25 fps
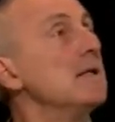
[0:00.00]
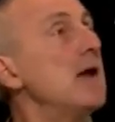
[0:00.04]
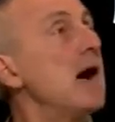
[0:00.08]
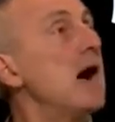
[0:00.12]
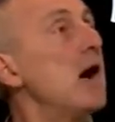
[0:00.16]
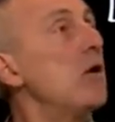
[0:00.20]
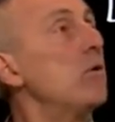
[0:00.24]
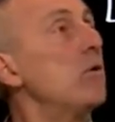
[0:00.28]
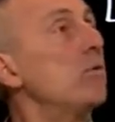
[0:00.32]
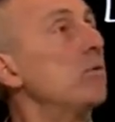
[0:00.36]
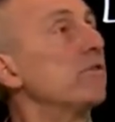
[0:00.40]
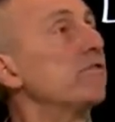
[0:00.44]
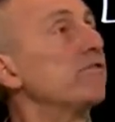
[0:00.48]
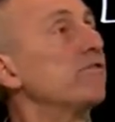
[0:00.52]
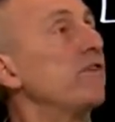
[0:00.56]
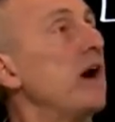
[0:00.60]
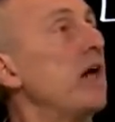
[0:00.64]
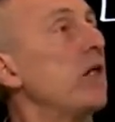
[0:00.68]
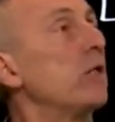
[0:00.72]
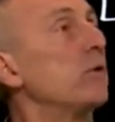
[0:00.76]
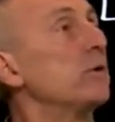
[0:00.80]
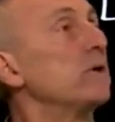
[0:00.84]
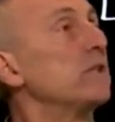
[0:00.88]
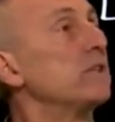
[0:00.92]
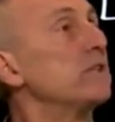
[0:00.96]
Now we're
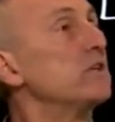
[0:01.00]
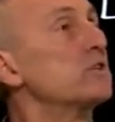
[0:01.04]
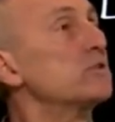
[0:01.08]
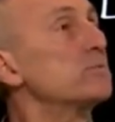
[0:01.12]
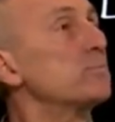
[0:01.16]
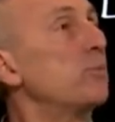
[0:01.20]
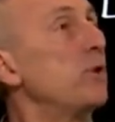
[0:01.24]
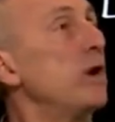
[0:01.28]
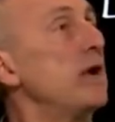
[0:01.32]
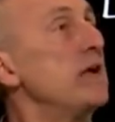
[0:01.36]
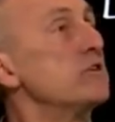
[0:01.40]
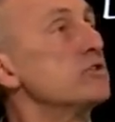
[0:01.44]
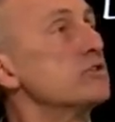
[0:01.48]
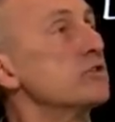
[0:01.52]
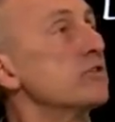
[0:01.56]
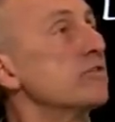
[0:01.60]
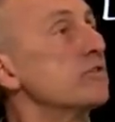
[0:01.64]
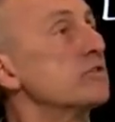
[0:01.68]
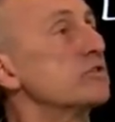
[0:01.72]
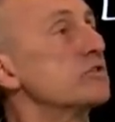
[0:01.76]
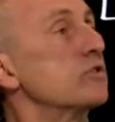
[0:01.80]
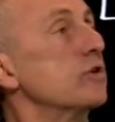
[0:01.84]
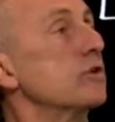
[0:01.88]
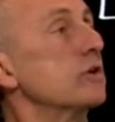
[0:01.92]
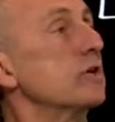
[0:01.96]
following this branch
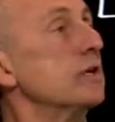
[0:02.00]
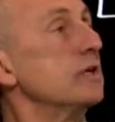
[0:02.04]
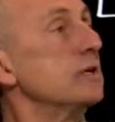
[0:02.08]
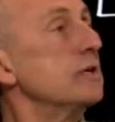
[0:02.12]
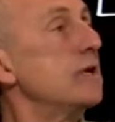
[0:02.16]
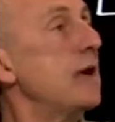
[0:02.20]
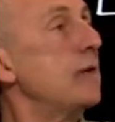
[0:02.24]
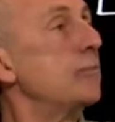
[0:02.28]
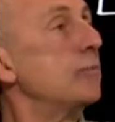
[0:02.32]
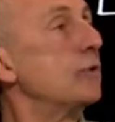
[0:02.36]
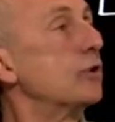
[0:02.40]
of the circuit,